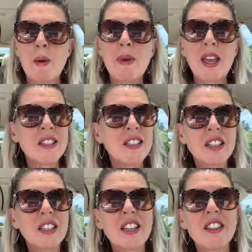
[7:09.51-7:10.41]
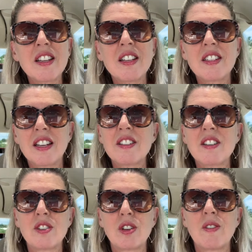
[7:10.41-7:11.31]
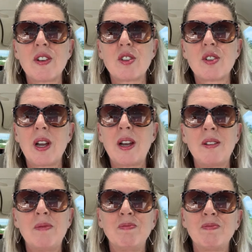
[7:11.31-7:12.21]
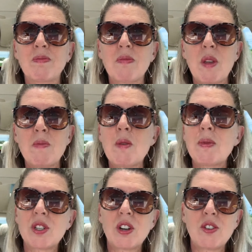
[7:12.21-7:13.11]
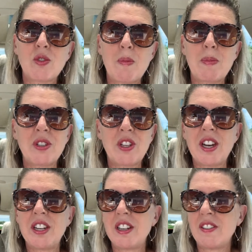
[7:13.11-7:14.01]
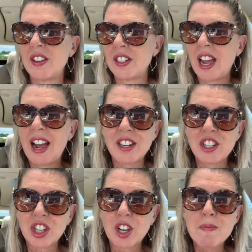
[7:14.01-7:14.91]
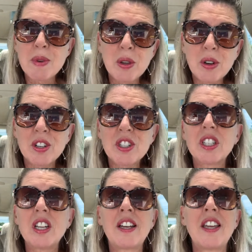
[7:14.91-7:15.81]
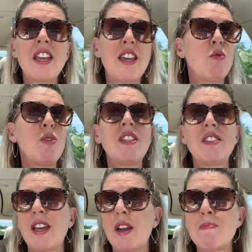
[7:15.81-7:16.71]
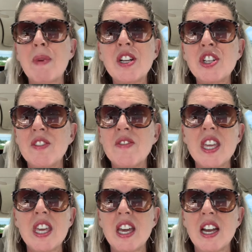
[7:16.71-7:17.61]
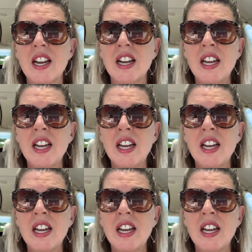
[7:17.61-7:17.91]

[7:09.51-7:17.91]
Basically, the Tesla service mobile service representative attached a computer to Lucky. He reset a bunch of the